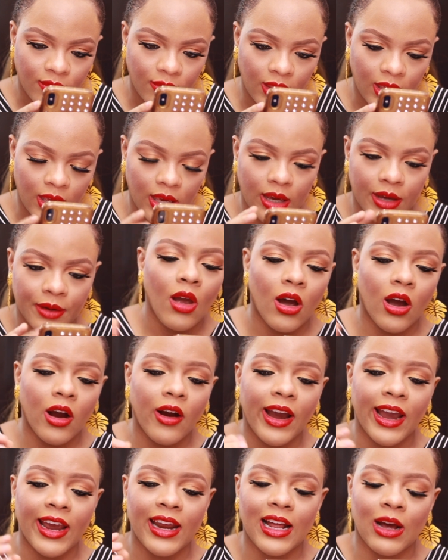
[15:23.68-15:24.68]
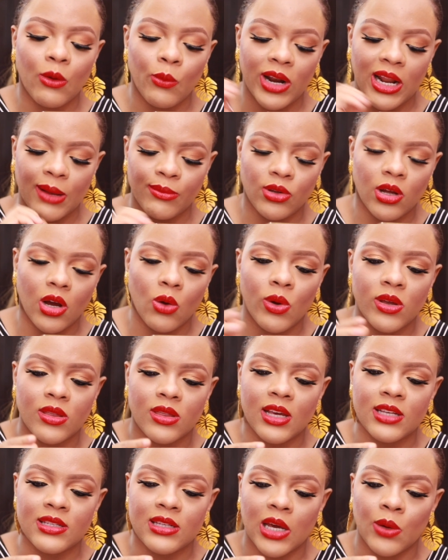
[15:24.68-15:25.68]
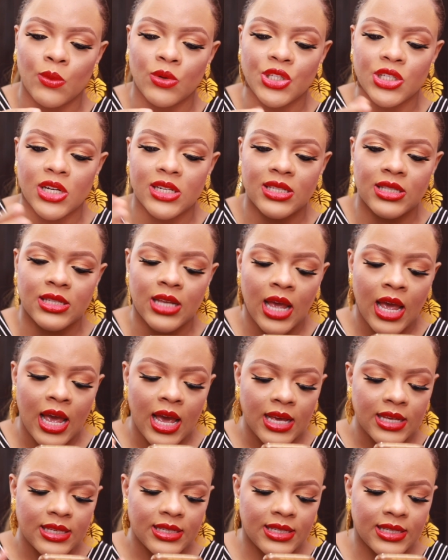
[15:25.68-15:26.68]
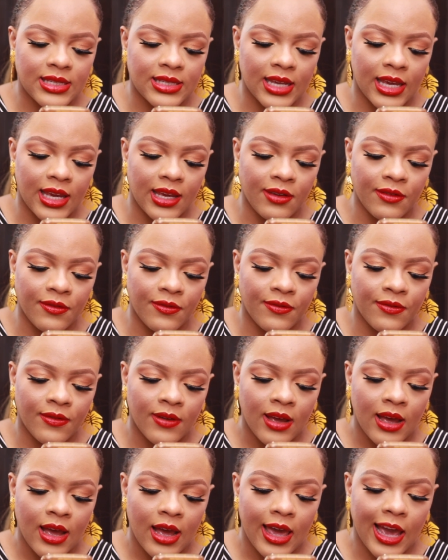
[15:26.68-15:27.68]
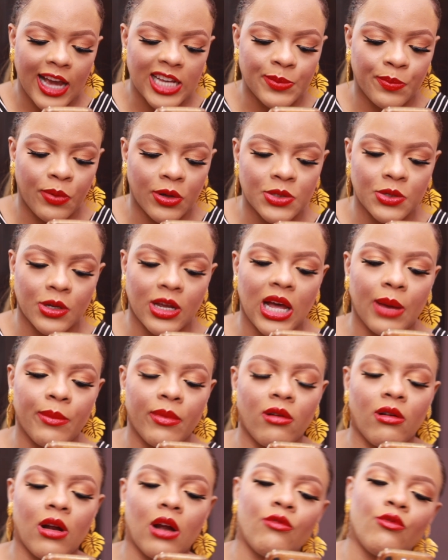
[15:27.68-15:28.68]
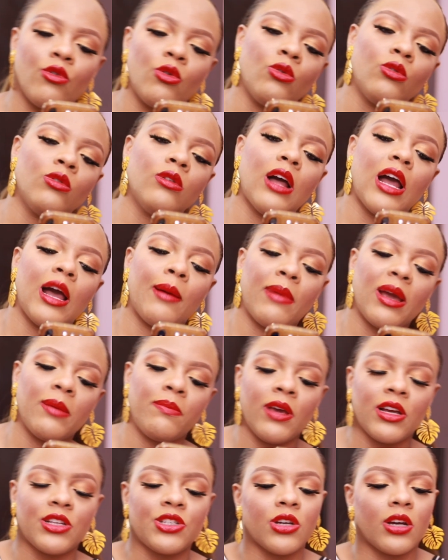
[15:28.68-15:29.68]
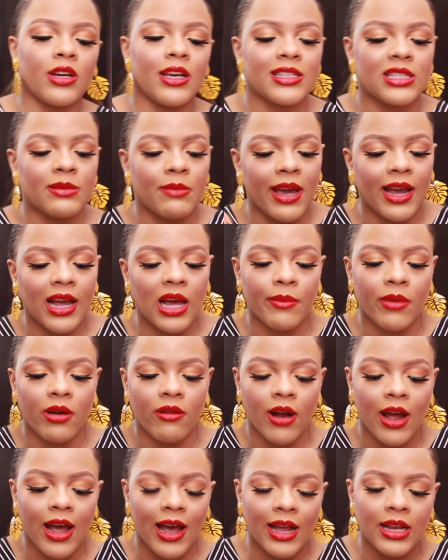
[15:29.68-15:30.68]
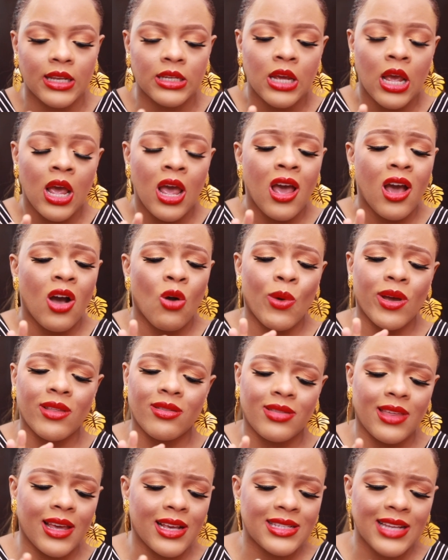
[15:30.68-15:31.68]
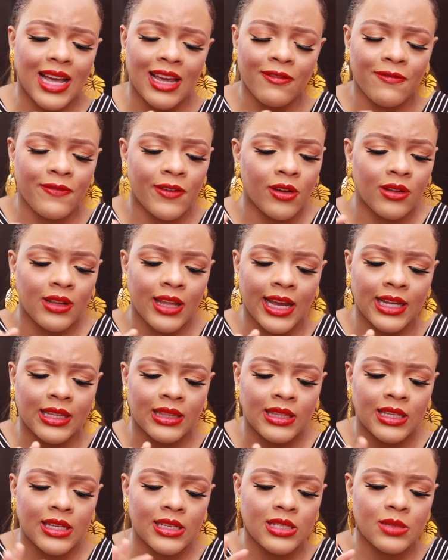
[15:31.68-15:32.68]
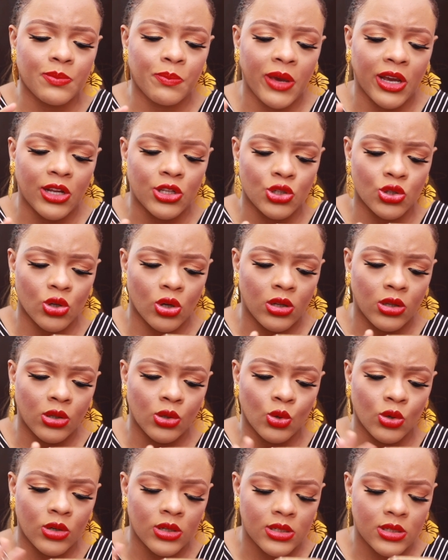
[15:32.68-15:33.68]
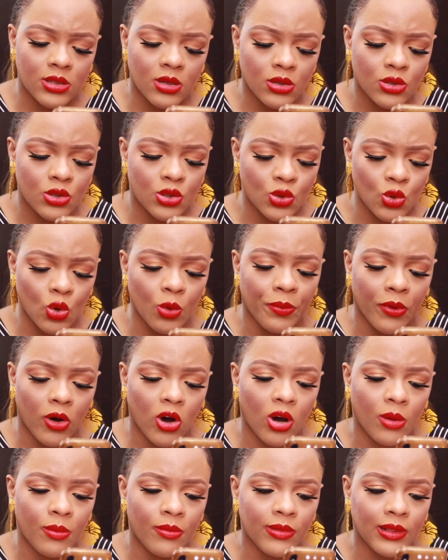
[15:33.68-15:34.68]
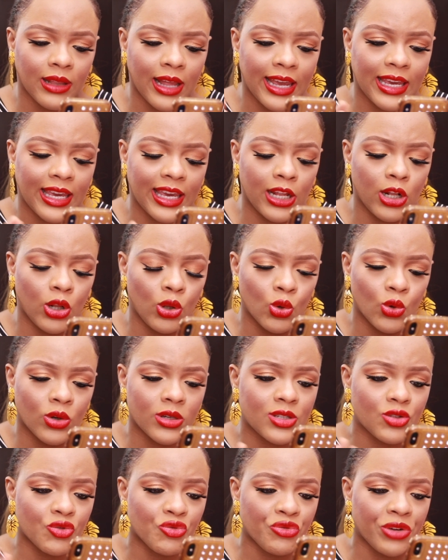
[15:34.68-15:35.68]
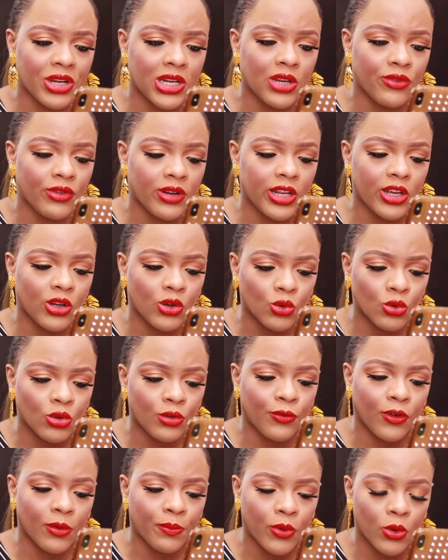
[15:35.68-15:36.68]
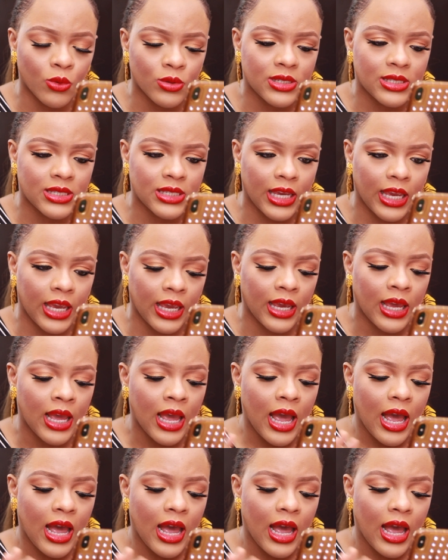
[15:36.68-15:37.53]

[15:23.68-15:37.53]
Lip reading: Yeah. All right, and when I'm done with this, I will just save, export to camera roll, and my picture is in my camera. And with this, I feel like this picture looks so bomb. Like, it looks really good for posting.